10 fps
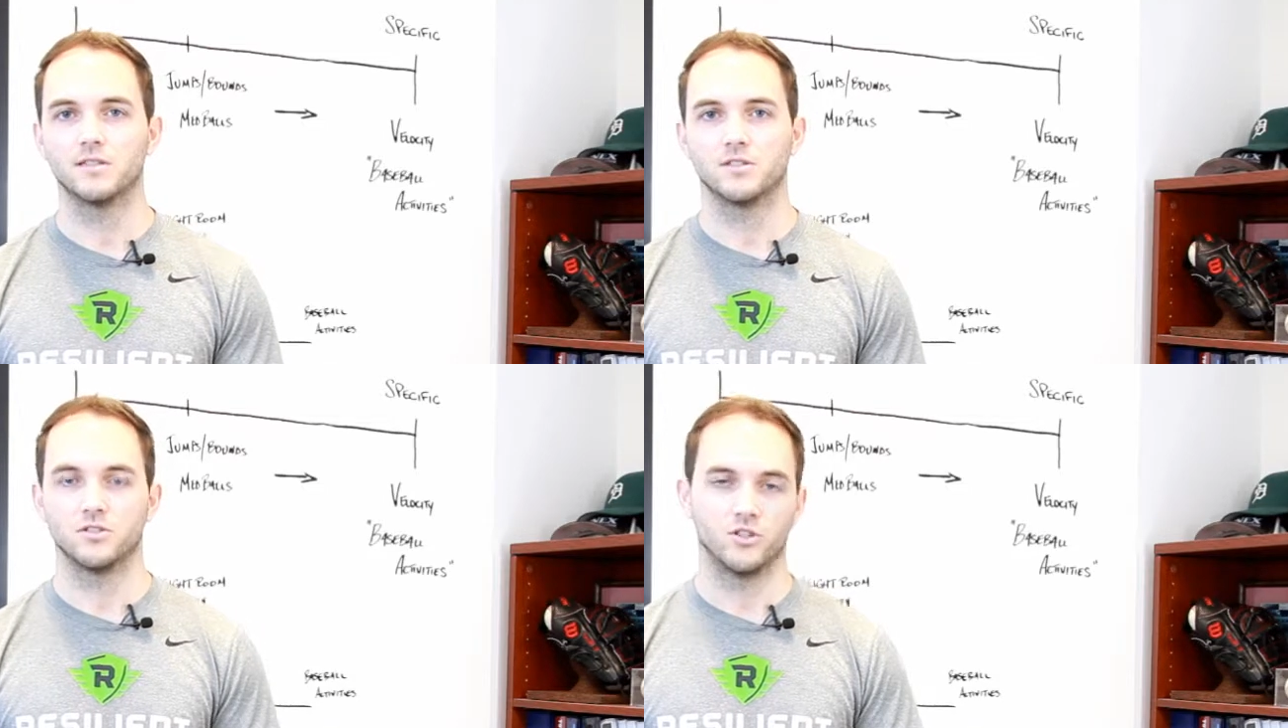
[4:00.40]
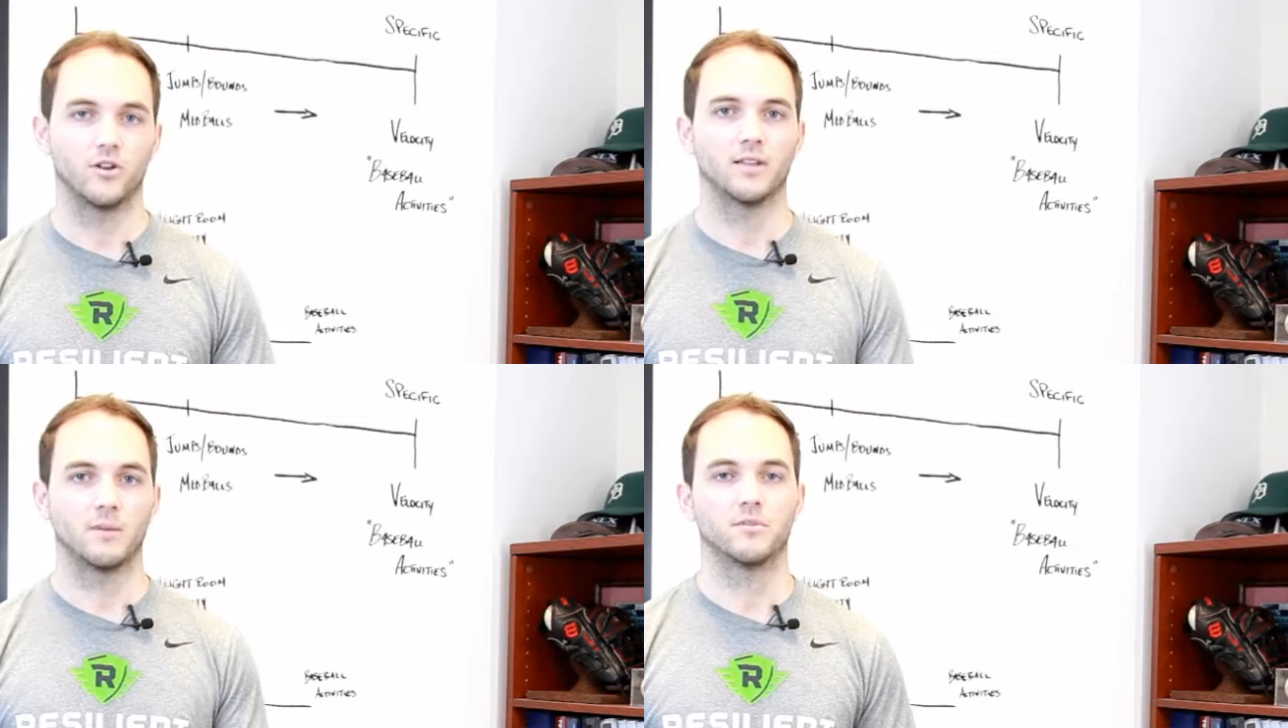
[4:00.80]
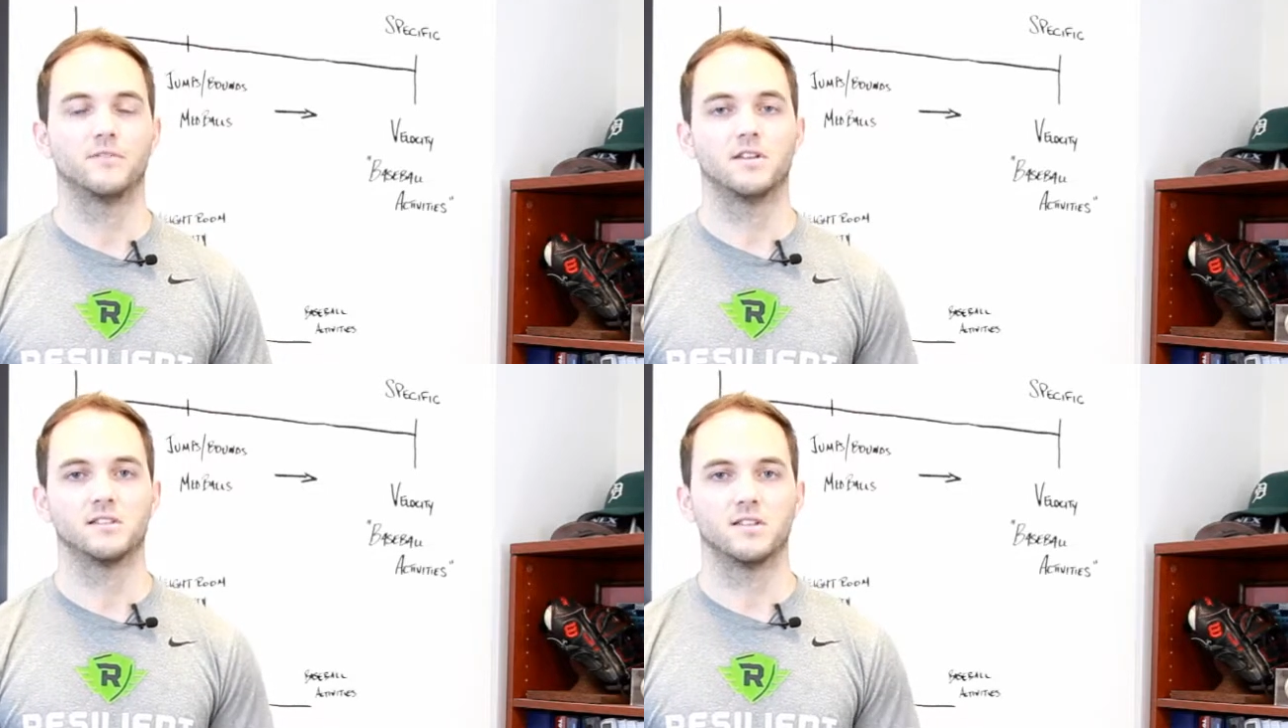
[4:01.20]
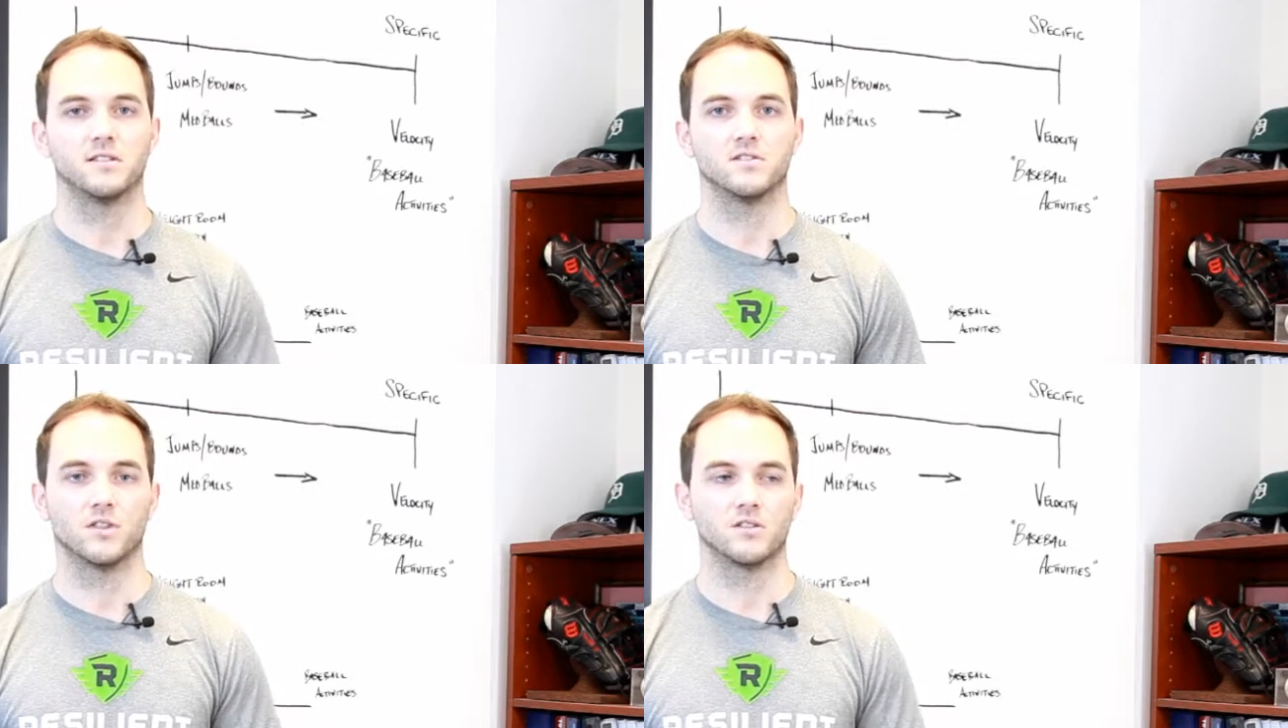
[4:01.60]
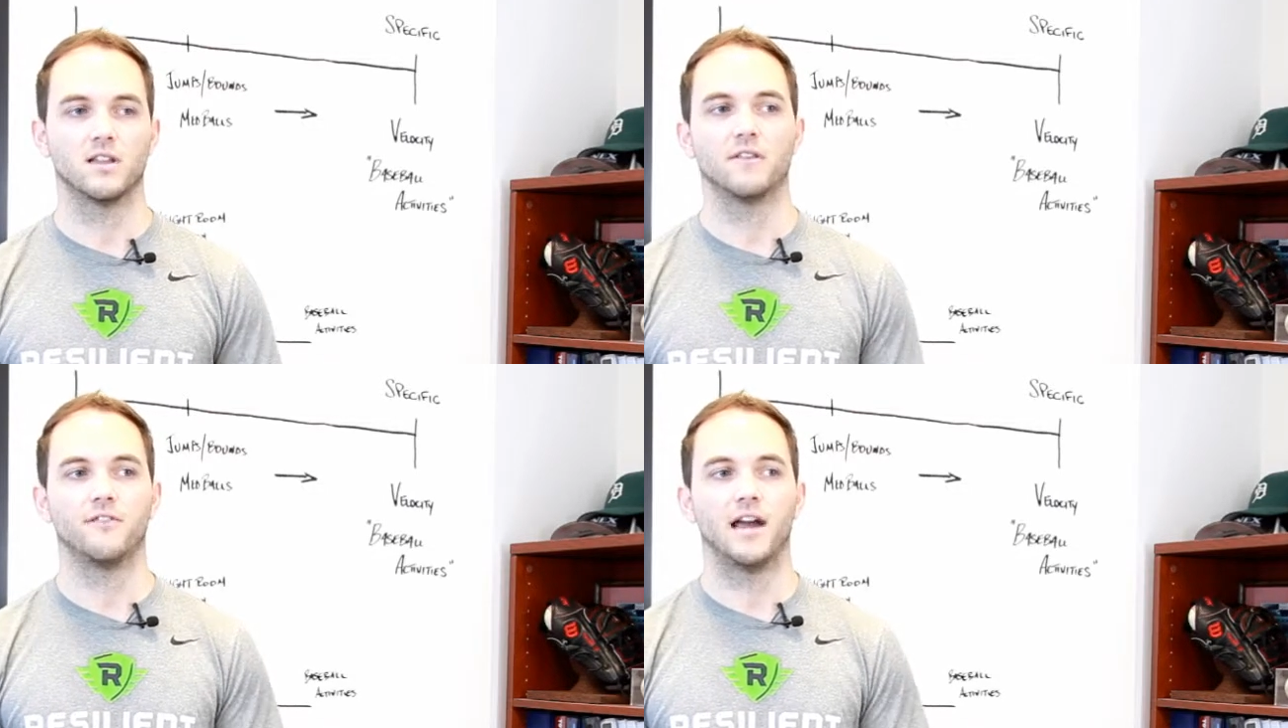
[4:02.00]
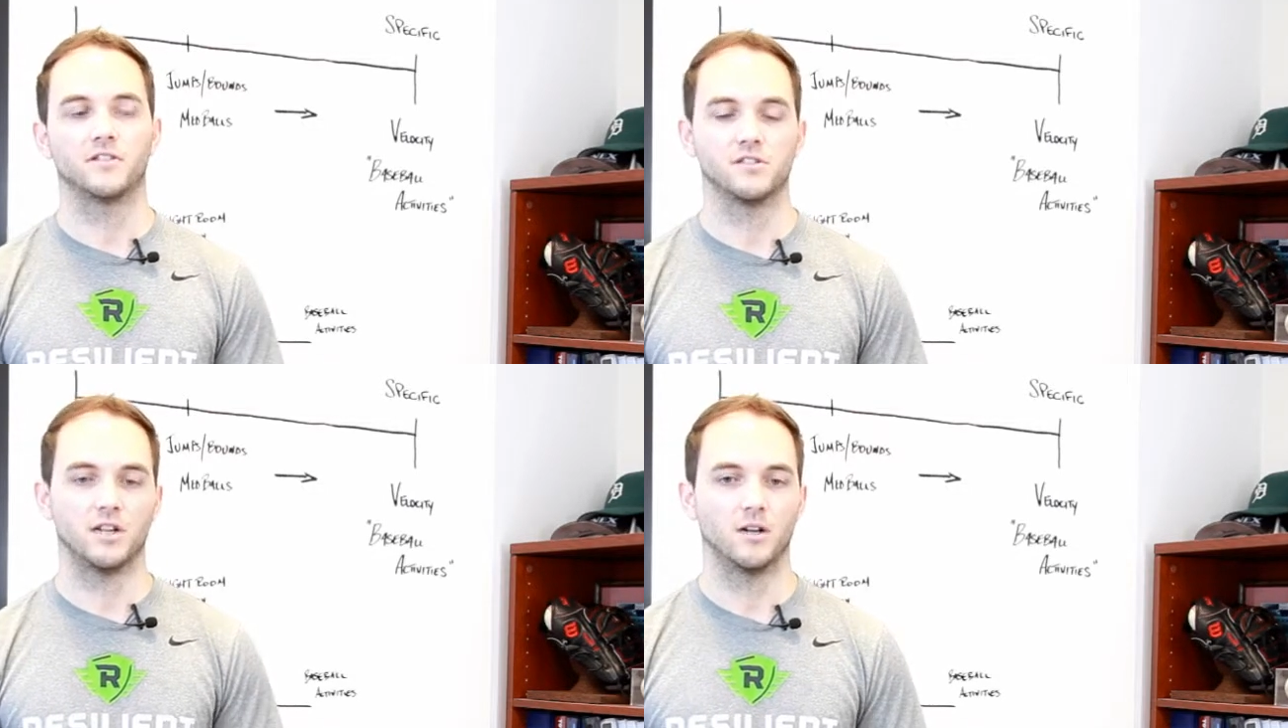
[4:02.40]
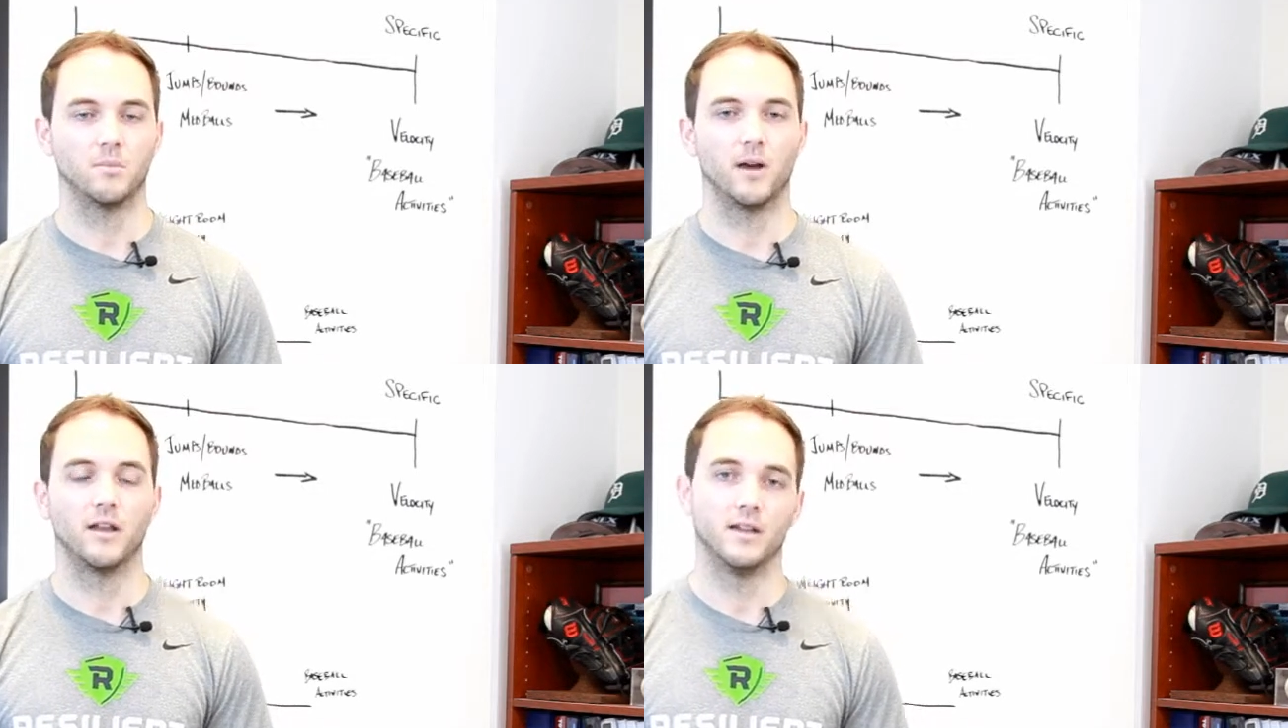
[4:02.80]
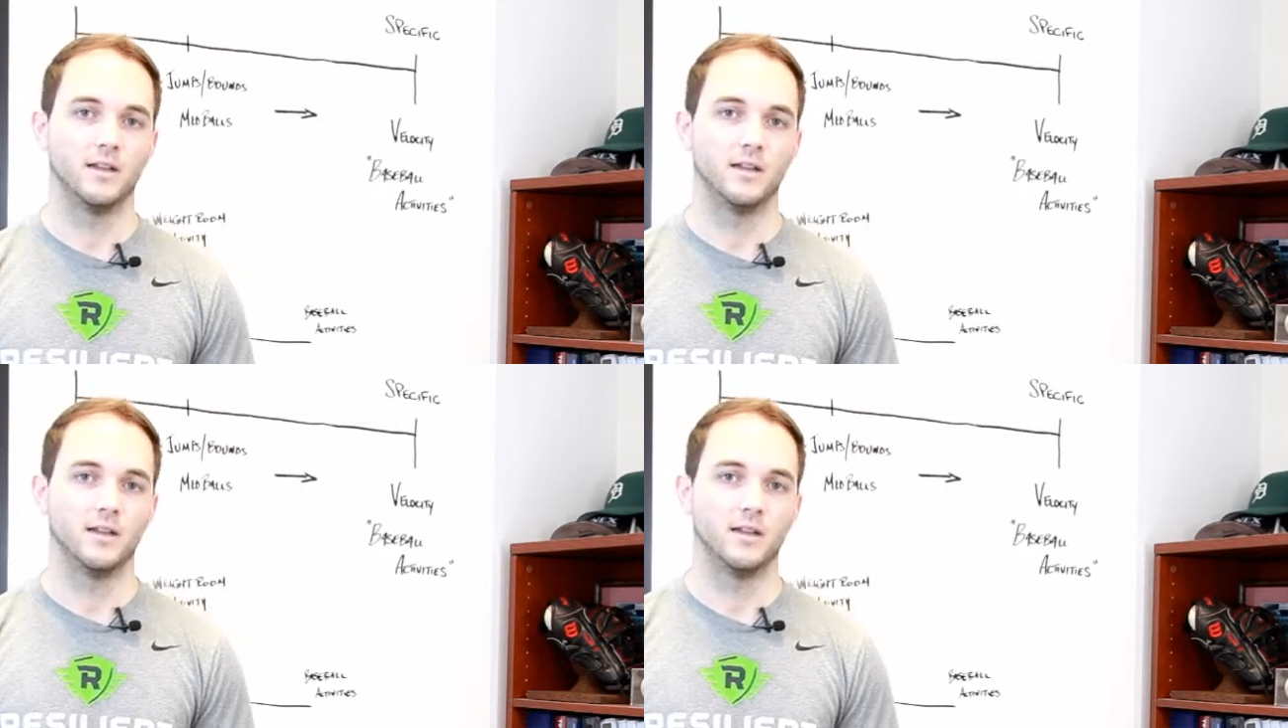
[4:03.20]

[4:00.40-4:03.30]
during that previous season. So there's a lot of factors here, but